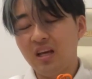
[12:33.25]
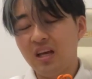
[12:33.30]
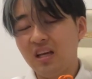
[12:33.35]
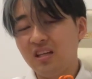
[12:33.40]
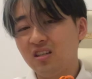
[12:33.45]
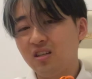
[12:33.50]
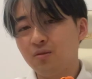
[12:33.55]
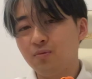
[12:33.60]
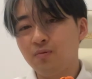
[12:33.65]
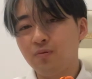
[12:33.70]

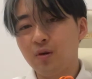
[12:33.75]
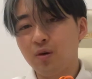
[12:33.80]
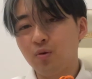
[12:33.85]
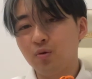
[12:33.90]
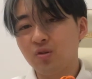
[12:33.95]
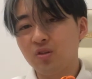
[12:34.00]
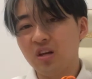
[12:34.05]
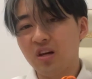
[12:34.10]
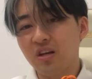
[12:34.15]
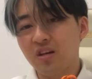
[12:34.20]
It just
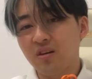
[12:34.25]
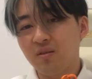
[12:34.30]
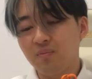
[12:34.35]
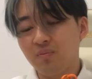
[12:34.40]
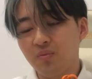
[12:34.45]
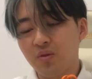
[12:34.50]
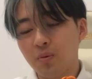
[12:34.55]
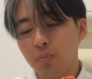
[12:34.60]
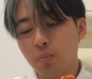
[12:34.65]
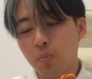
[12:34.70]
feels like
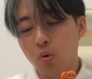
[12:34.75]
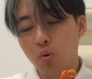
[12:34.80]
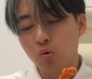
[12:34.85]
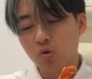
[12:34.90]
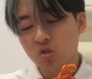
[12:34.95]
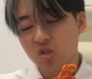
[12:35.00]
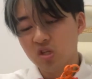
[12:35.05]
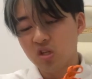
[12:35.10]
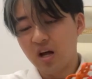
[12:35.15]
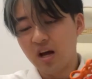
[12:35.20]
the ball
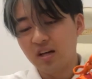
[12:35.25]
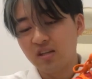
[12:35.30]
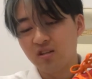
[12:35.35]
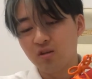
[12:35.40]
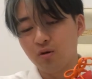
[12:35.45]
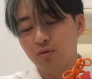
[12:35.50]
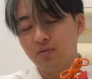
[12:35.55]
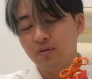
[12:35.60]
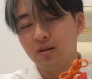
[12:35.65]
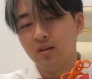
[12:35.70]
slides
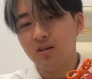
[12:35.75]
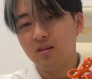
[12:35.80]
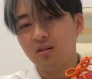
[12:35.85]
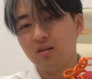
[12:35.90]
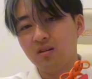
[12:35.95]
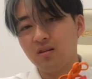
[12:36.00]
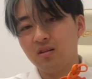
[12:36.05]
off it.